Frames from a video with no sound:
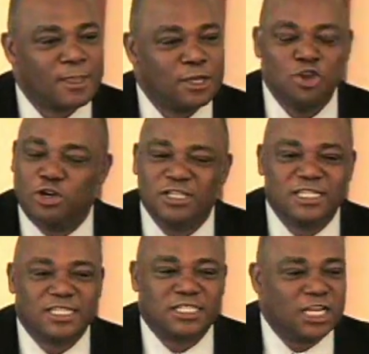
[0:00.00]
You can
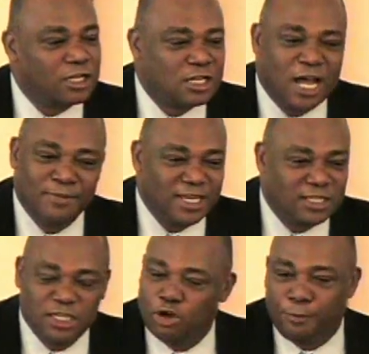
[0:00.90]
still come
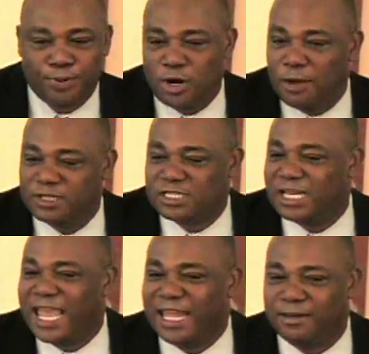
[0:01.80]
into your promised
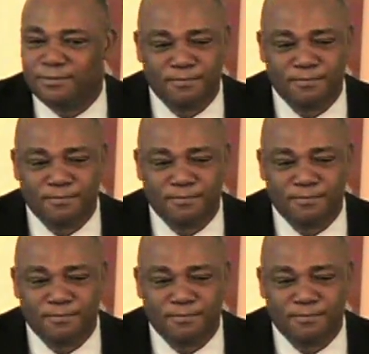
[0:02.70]
land.